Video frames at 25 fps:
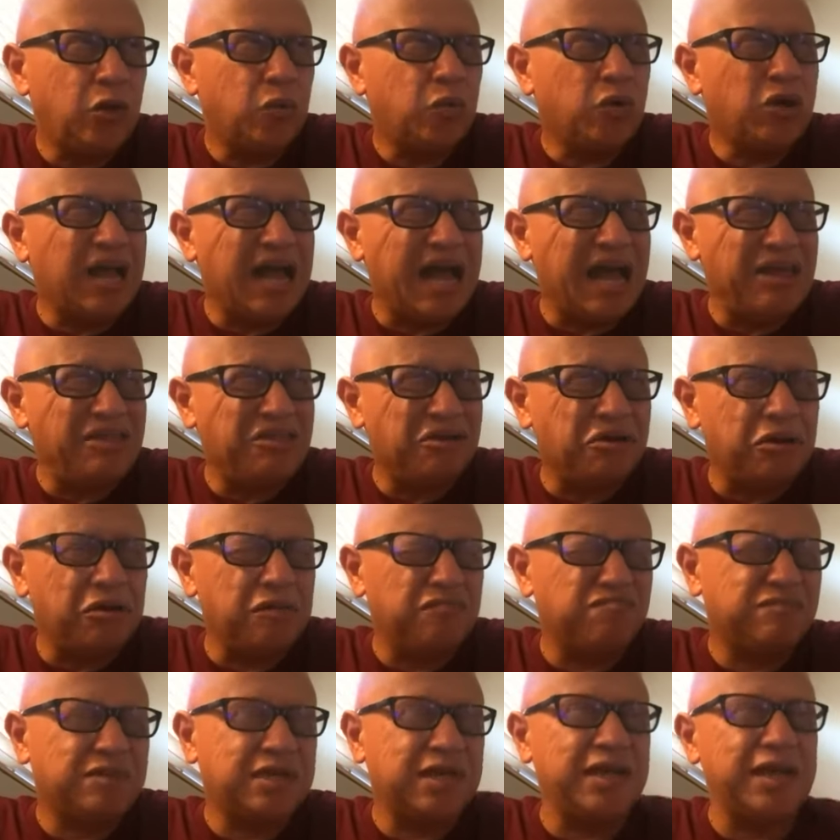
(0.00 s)
were
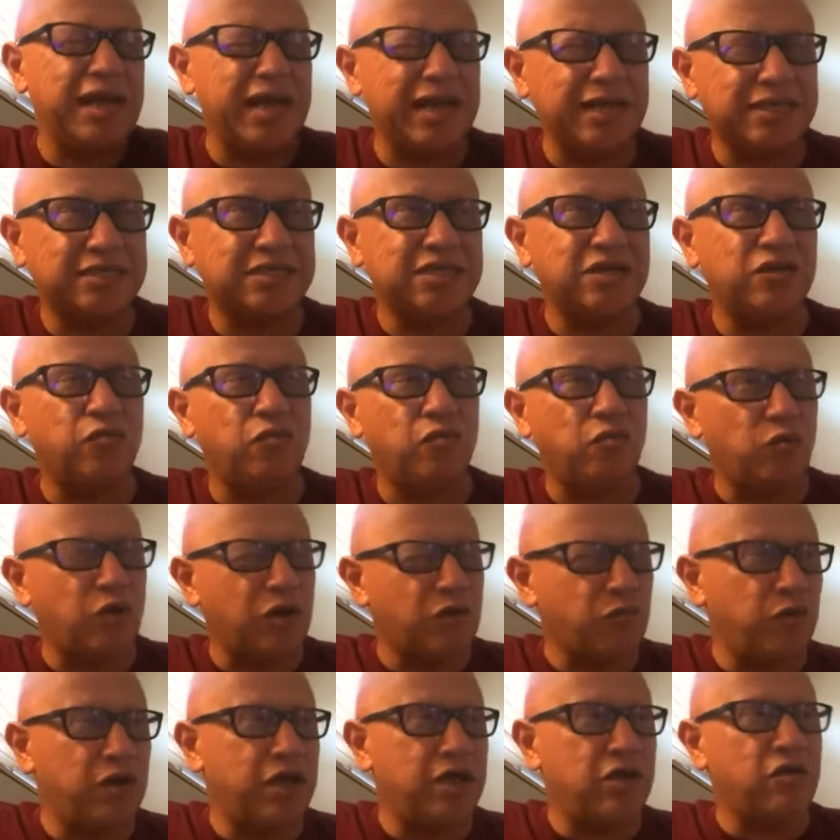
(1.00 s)
either connected in
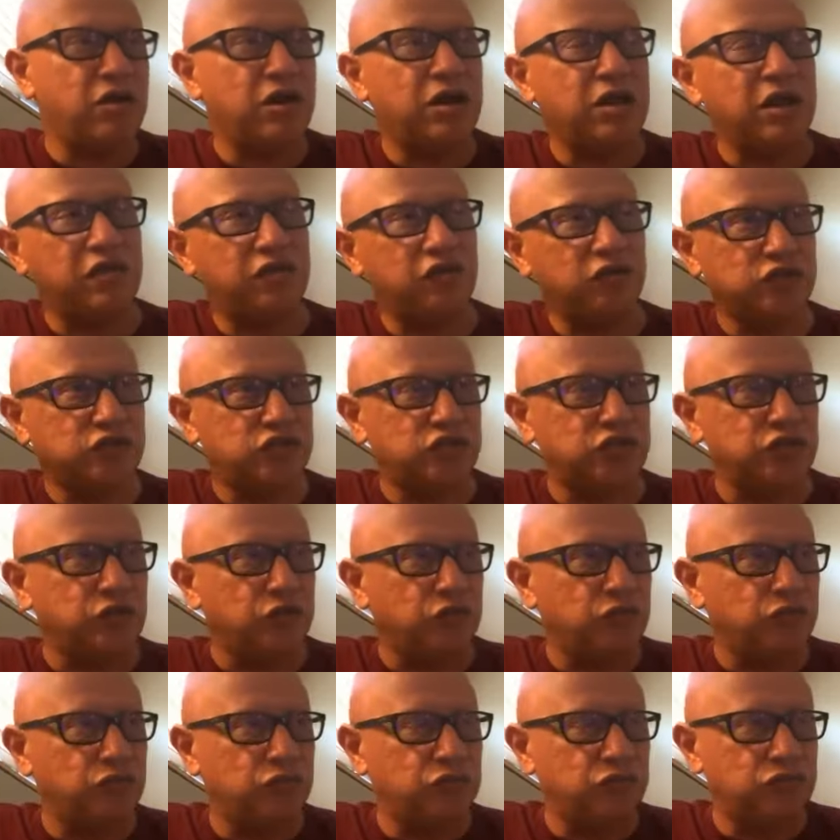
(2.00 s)
one way or another
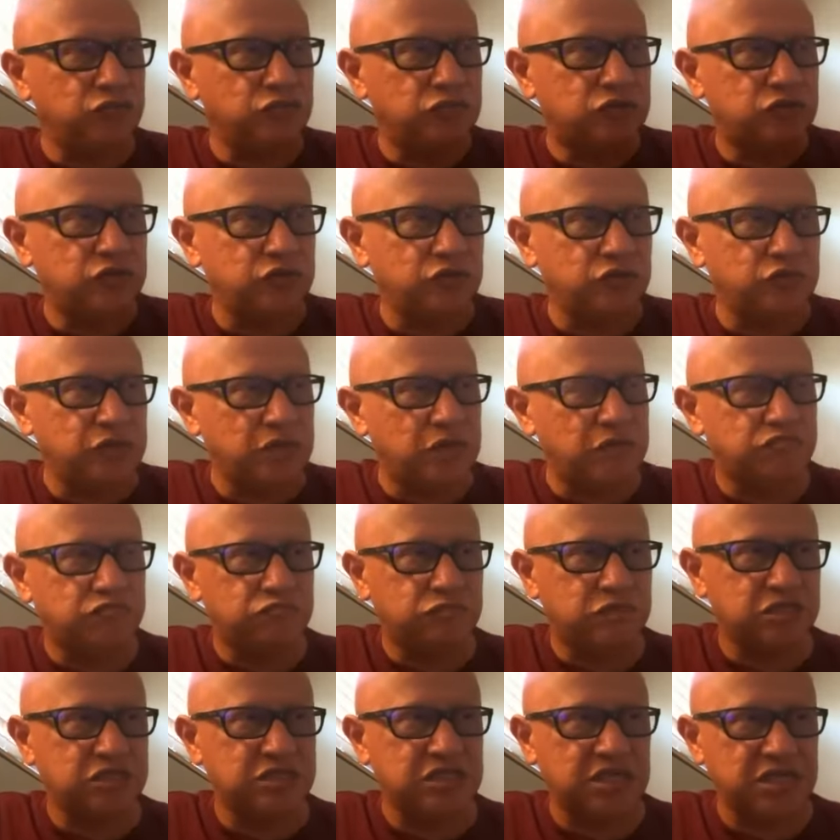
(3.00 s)
to to the
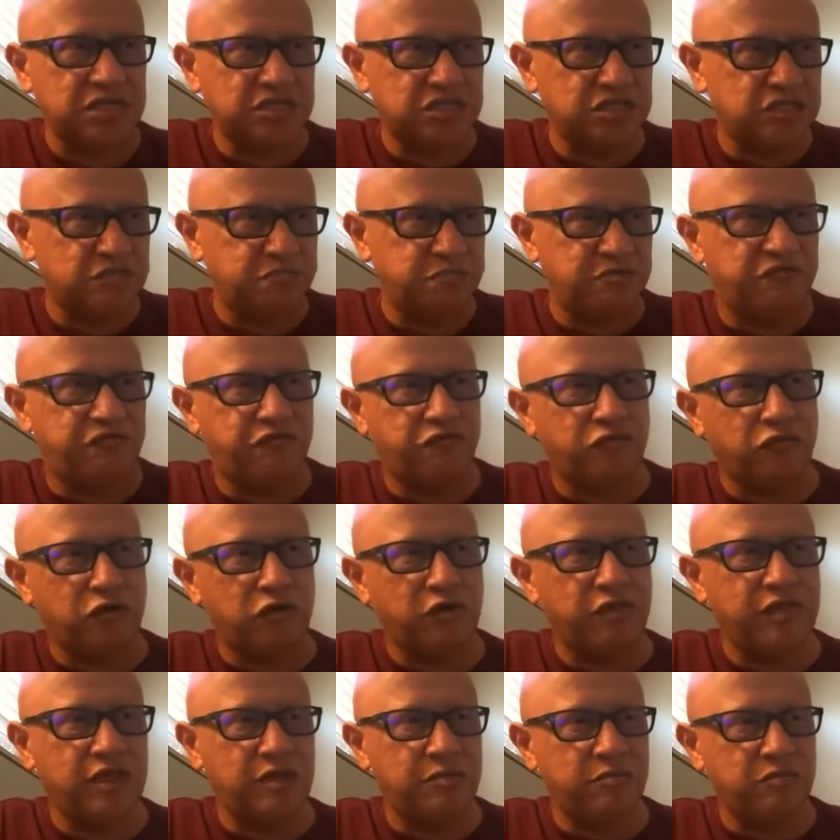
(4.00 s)
the sections
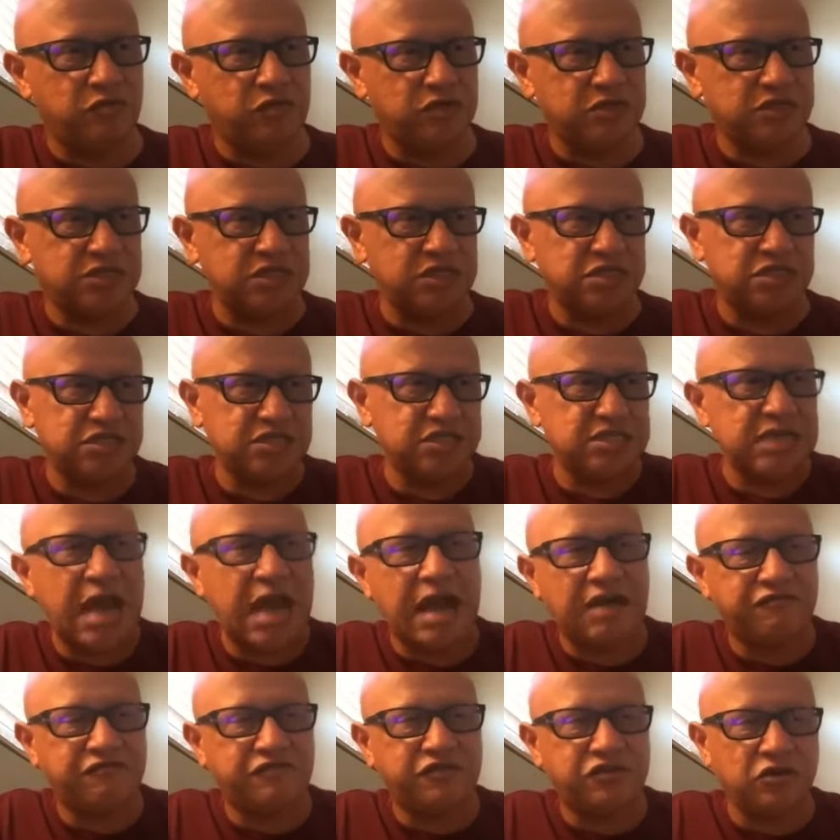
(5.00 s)
before them or the sections
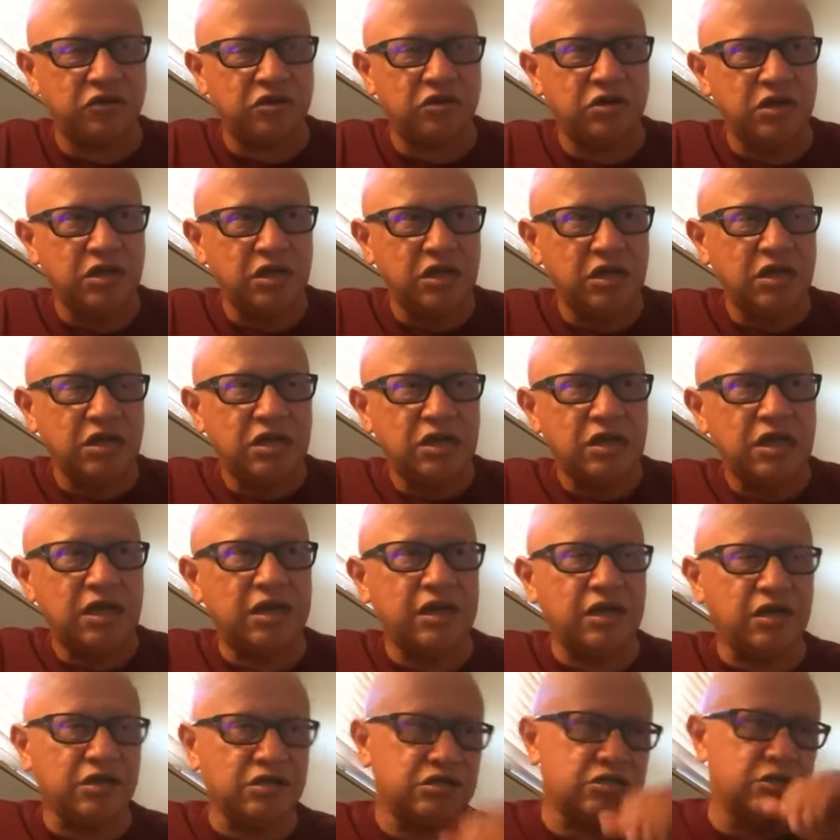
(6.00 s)
after,
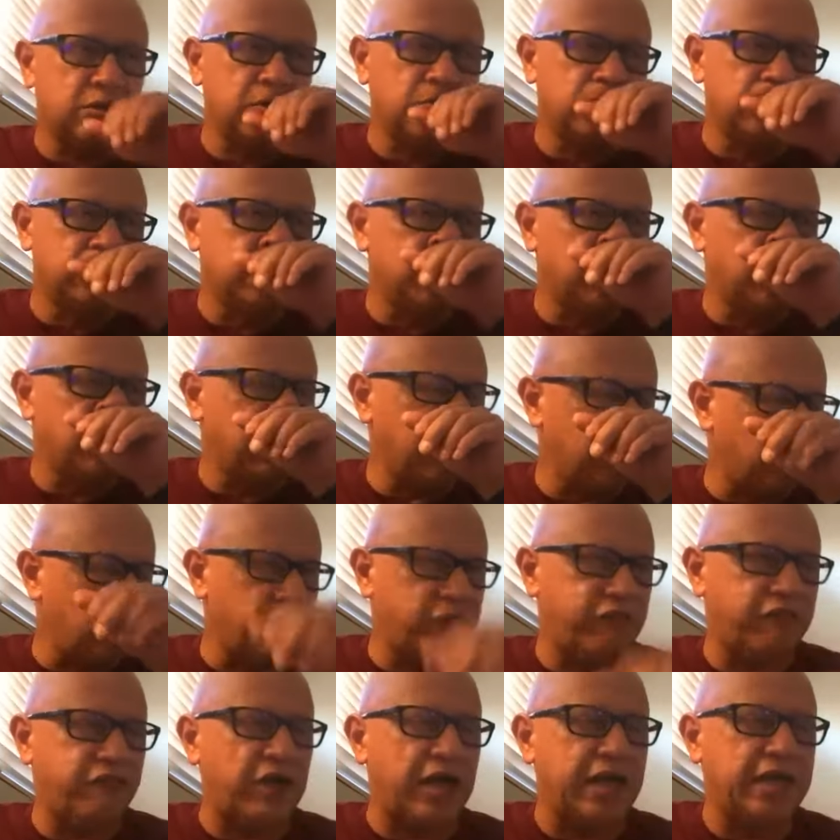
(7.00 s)
and also you
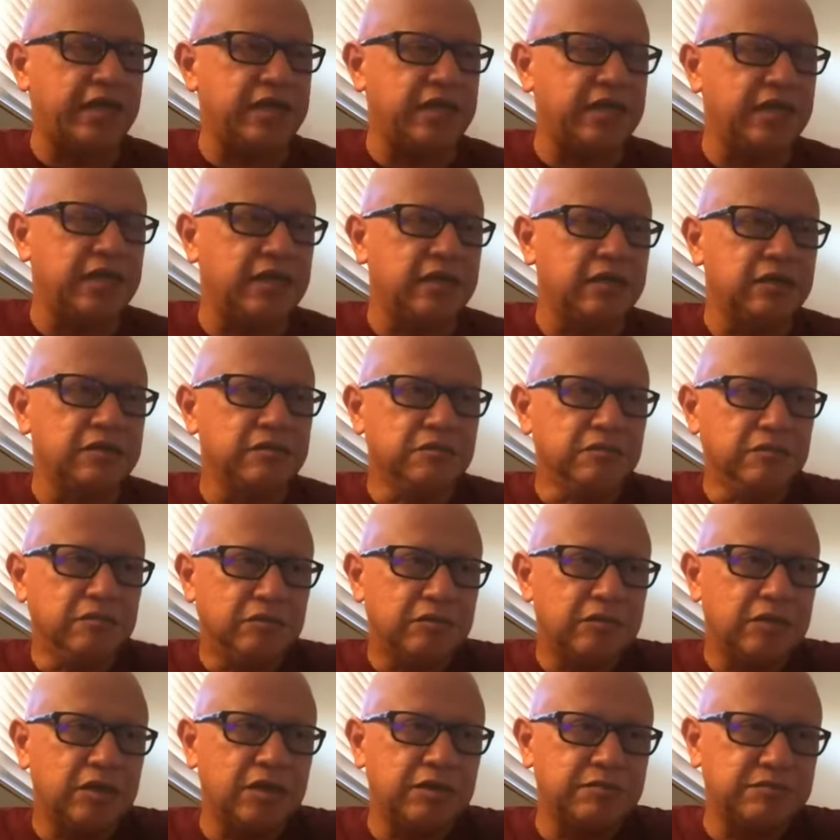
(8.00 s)
know finding
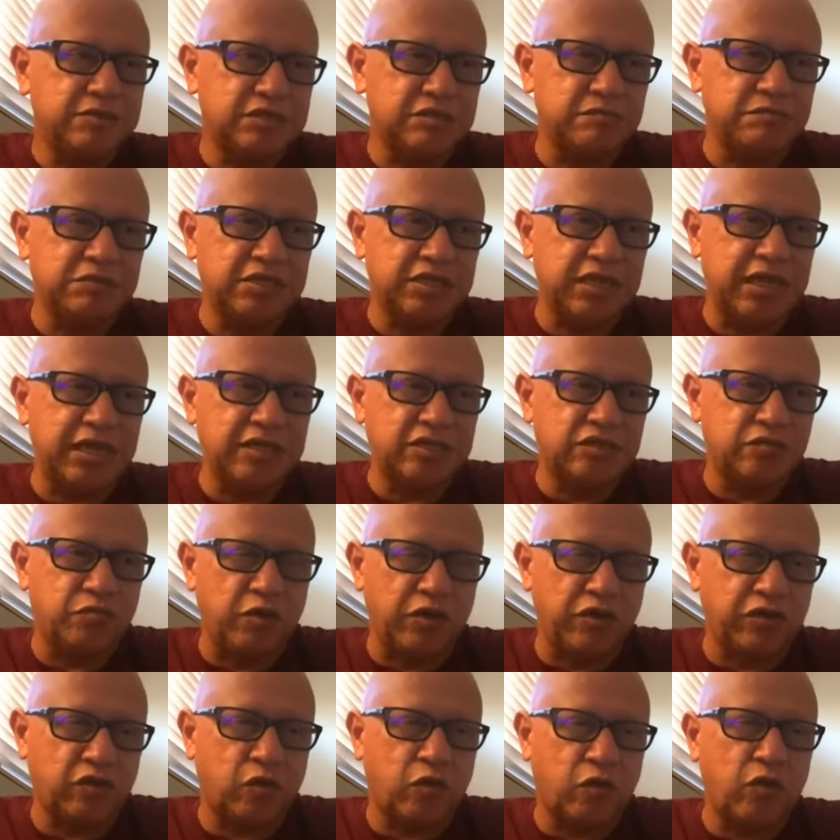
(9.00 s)
um, some saints
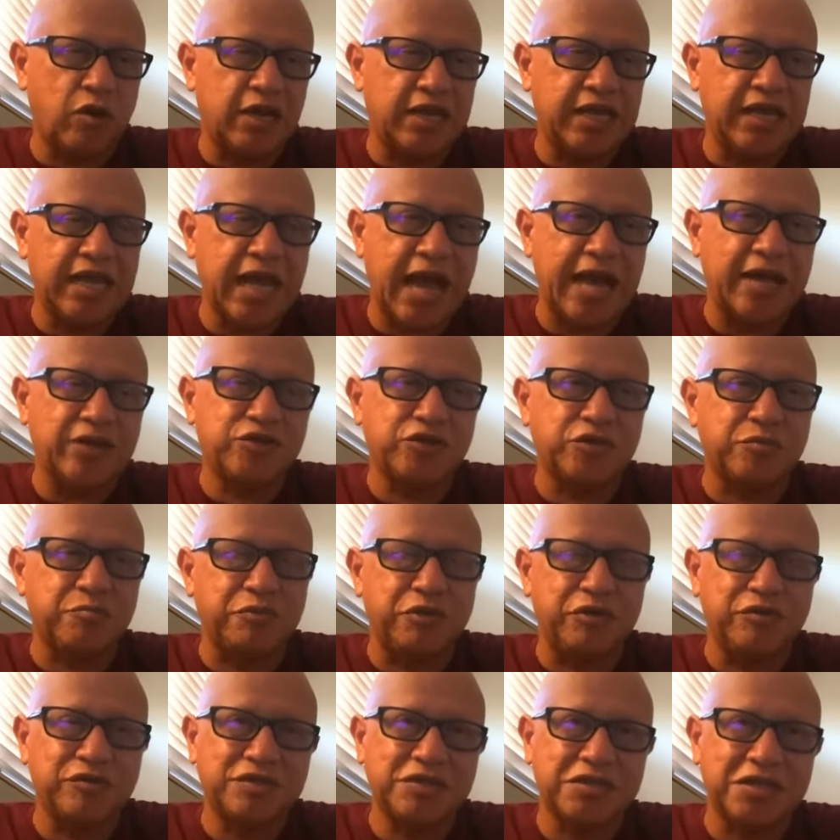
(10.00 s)
with quirky
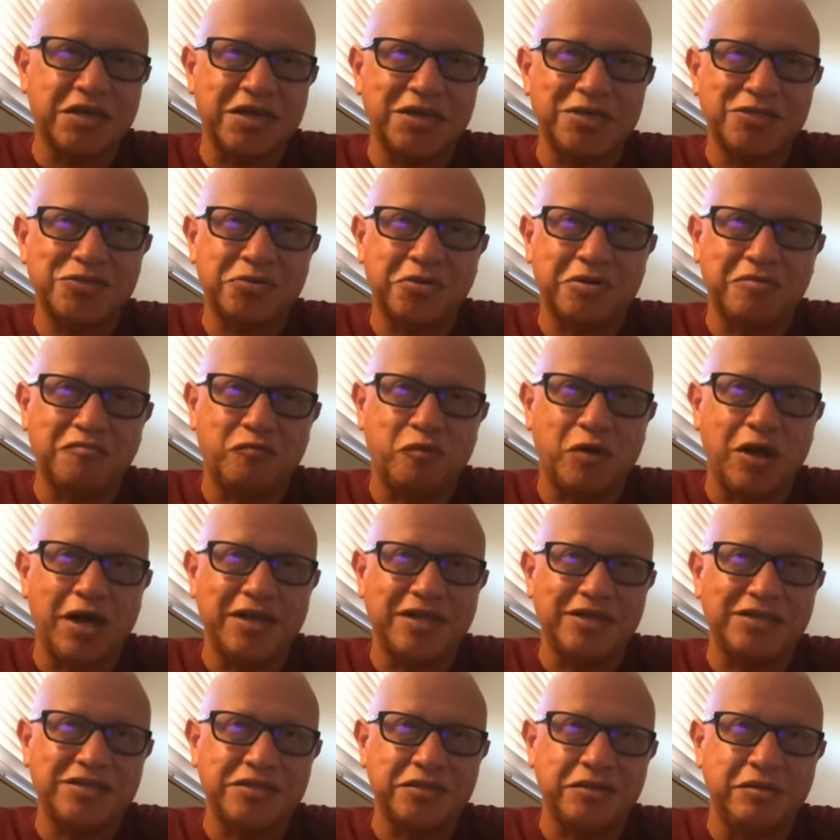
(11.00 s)
attributes that I sort of
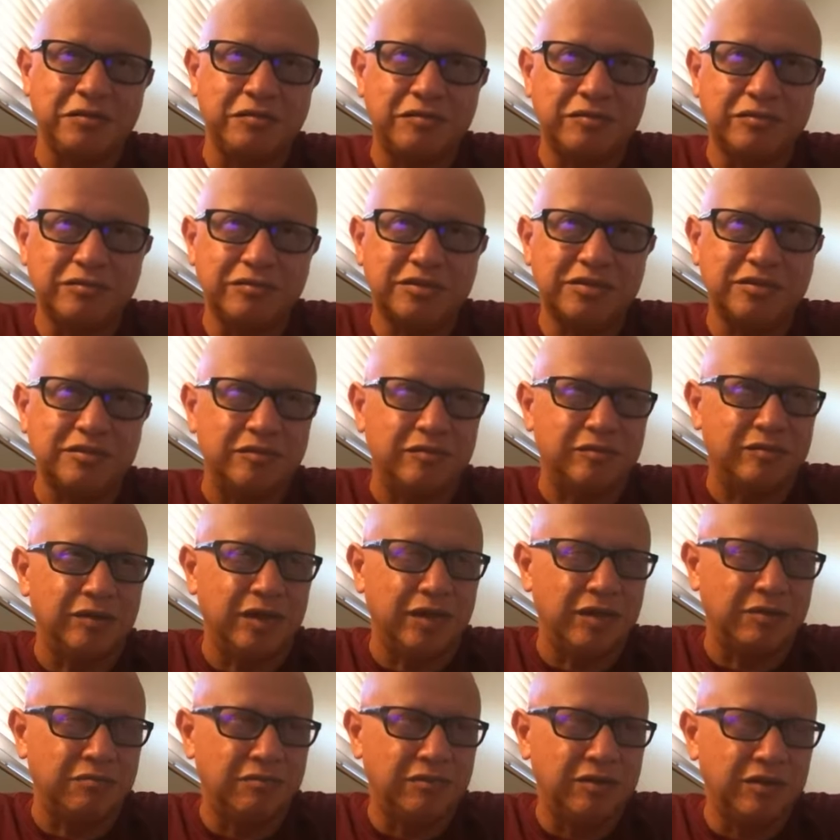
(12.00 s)
wanted to to
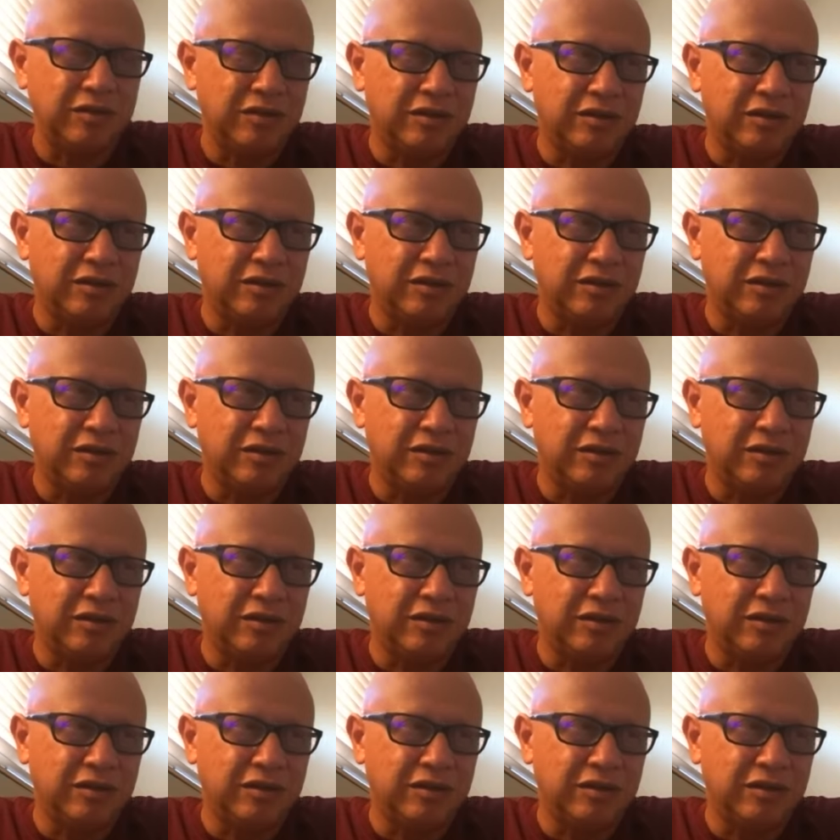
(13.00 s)
um,